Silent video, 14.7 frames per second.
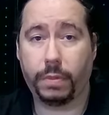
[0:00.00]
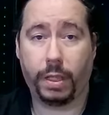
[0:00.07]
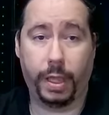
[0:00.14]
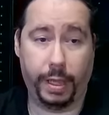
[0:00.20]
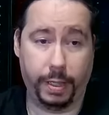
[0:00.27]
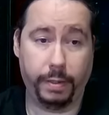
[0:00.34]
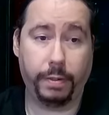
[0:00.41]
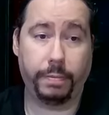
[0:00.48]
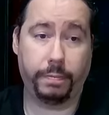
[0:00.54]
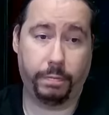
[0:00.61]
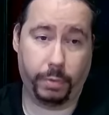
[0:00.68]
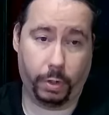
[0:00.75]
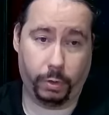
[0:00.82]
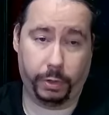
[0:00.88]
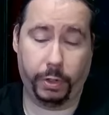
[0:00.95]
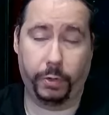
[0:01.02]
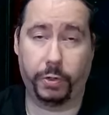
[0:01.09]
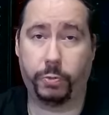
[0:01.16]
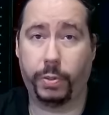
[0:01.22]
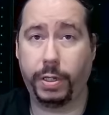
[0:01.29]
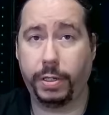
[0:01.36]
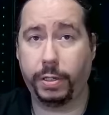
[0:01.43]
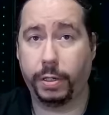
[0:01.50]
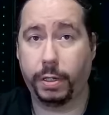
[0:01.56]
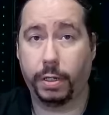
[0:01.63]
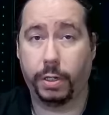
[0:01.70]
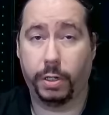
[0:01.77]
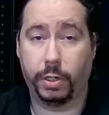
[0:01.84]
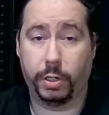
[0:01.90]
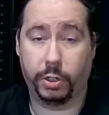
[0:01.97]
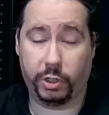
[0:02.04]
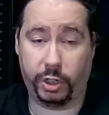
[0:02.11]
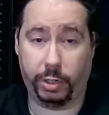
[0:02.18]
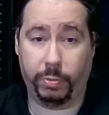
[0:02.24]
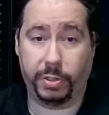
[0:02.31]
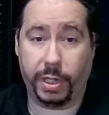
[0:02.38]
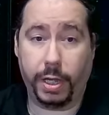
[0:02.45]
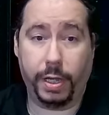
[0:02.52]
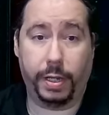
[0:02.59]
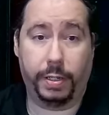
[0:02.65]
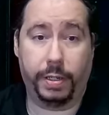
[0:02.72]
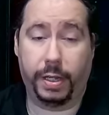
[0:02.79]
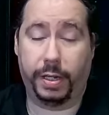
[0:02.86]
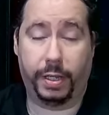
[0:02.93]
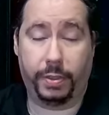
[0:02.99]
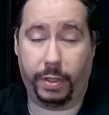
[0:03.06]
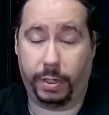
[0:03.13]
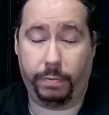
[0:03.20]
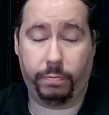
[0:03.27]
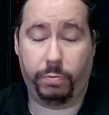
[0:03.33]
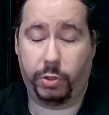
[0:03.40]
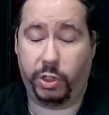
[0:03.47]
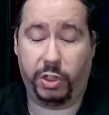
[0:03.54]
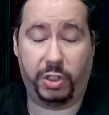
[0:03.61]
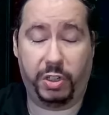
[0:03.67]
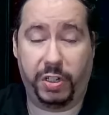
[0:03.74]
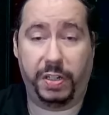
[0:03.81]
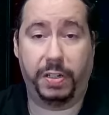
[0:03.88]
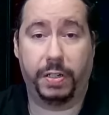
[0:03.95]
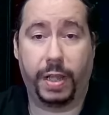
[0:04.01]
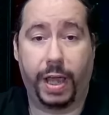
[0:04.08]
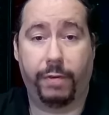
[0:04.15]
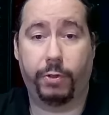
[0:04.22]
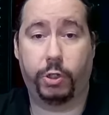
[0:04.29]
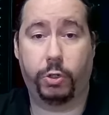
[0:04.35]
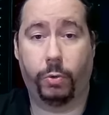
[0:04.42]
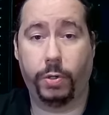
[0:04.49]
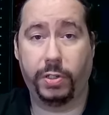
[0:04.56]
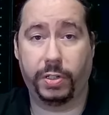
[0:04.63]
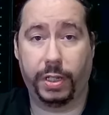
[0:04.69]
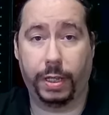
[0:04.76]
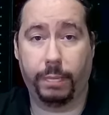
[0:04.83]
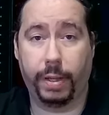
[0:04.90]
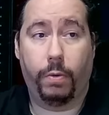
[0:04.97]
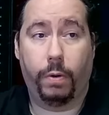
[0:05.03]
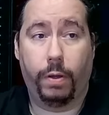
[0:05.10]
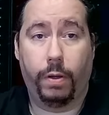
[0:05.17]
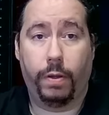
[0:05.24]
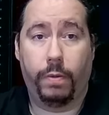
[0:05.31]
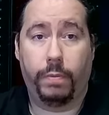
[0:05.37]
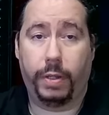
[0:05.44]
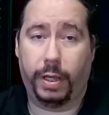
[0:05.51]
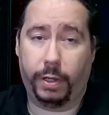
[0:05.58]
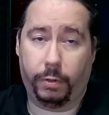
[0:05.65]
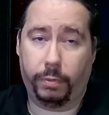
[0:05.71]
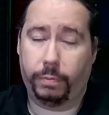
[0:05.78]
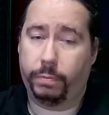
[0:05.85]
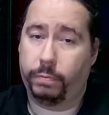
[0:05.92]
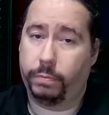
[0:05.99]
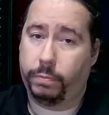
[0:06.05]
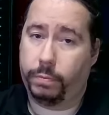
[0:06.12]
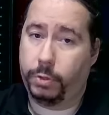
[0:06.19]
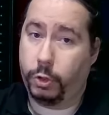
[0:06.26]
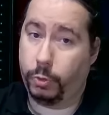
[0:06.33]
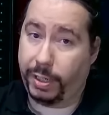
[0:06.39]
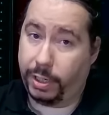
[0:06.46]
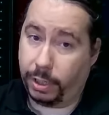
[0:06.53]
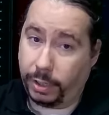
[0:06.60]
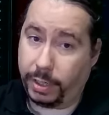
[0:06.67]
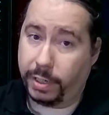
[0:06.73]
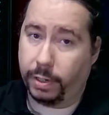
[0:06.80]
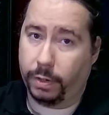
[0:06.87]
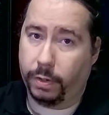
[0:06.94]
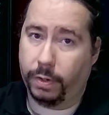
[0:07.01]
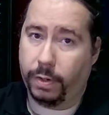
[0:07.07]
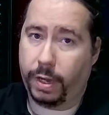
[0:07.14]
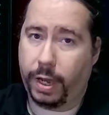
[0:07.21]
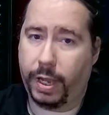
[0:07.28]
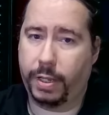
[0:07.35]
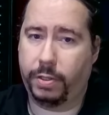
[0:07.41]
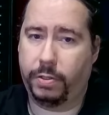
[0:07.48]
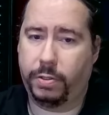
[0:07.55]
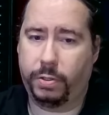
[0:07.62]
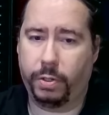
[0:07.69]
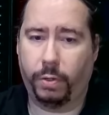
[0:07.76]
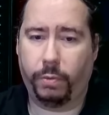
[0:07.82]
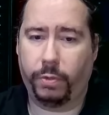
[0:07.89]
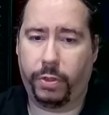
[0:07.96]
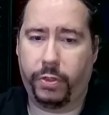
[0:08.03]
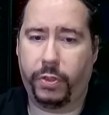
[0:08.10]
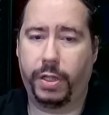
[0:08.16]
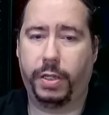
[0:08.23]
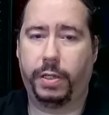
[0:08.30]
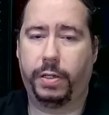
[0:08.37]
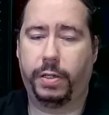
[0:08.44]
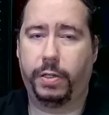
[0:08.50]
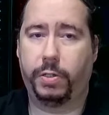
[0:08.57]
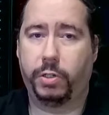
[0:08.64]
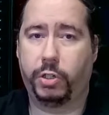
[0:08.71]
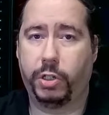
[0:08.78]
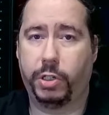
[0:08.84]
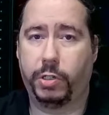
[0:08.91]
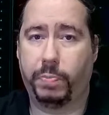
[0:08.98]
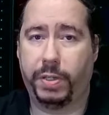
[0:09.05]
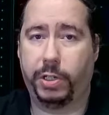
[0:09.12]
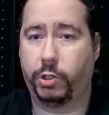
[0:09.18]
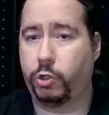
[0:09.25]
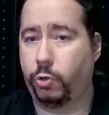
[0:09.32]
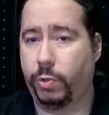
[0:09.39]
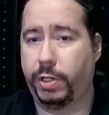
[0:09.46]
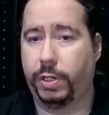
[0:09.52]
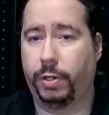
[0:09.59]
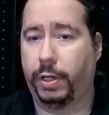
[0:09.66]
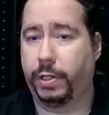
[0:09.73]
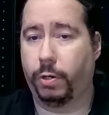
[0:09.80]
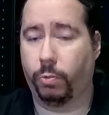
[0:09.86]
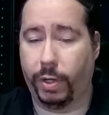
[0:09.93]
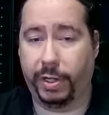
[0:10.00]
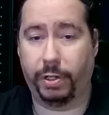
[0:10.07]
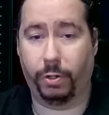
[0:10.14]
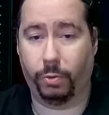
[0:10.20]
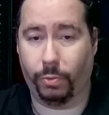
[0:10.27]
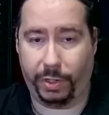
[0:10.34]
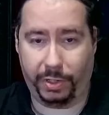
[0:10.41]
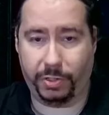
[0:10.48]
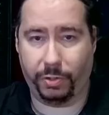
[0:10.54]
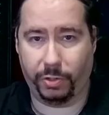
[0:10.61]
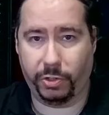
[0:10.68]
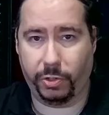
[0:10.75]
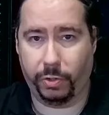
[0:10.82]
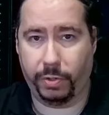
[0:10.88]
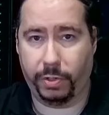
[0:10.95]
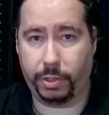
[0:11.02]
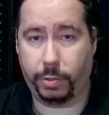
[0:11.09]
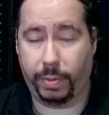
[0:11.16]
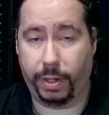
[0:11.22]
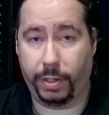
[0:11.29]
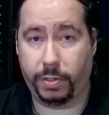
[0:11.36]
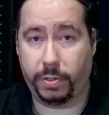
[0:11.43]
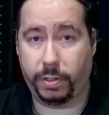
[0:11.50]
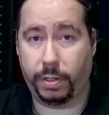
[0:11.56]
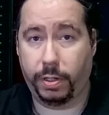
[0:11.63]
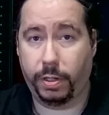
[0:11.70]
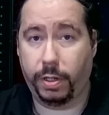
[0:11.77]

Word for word: And earlier this week, she resigned, and I think she didn't have a choice in that matter. Now, to be clear, I don't think she's being treated like a regular researcher in this capacity.